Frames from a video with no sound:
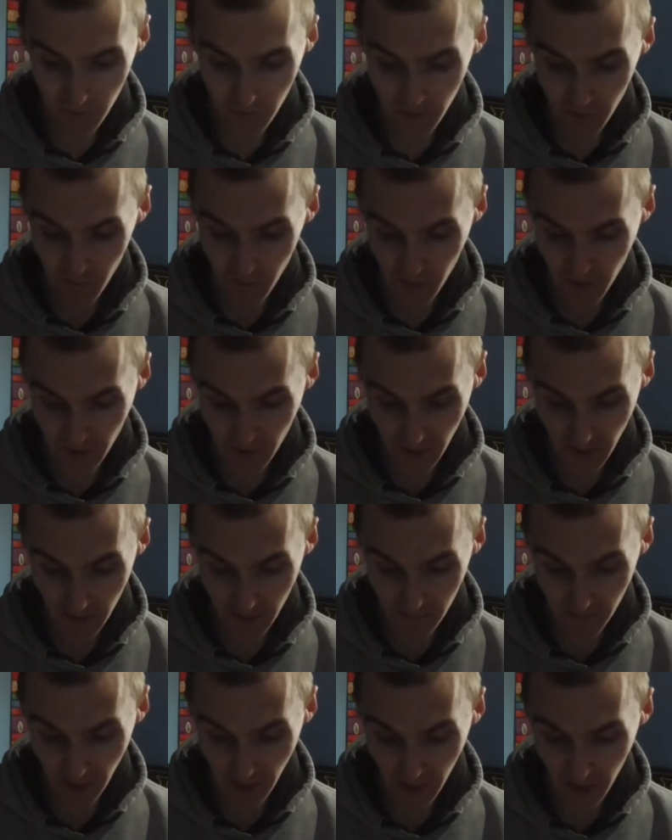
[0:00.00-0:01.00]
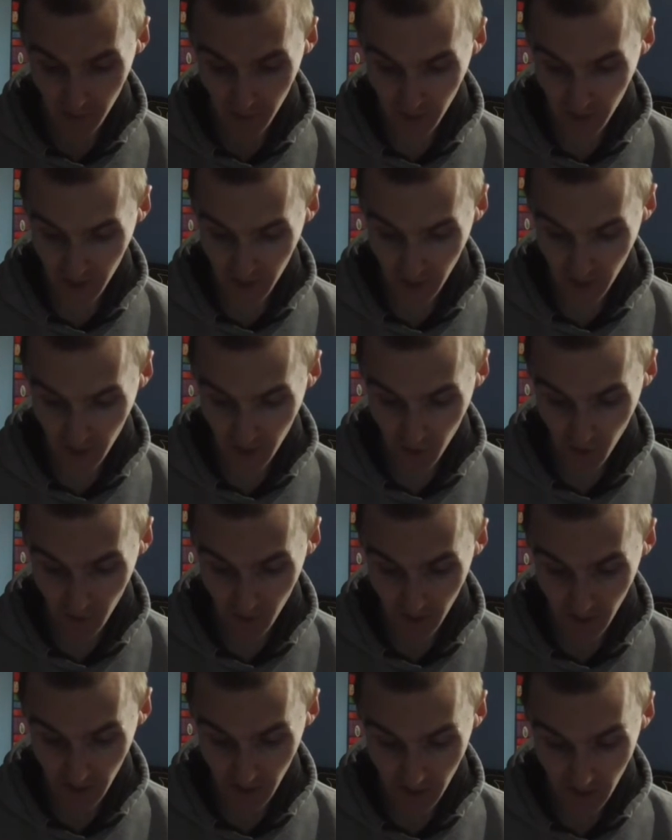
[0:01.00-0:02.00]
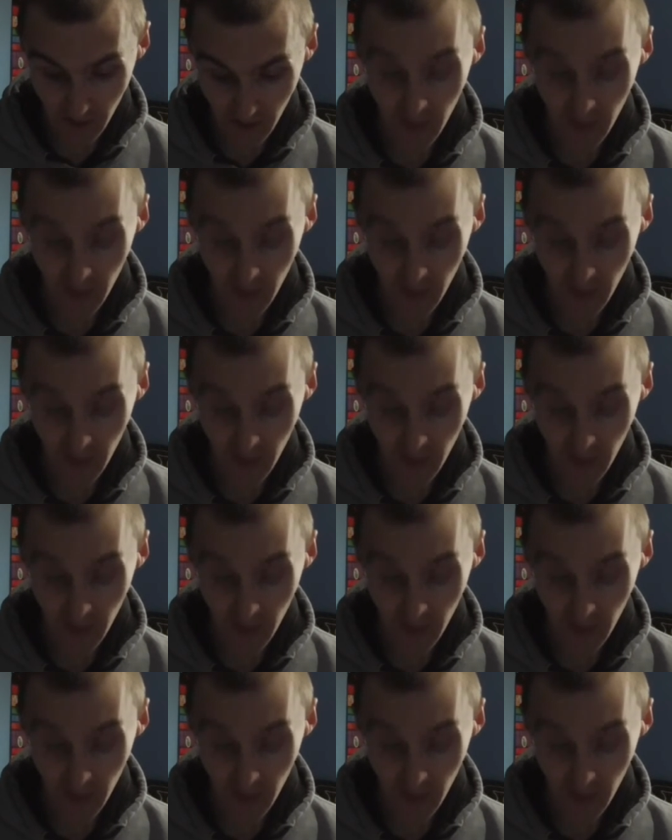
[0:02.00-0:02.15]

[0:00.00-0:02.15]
meat was sent back with cysts on it,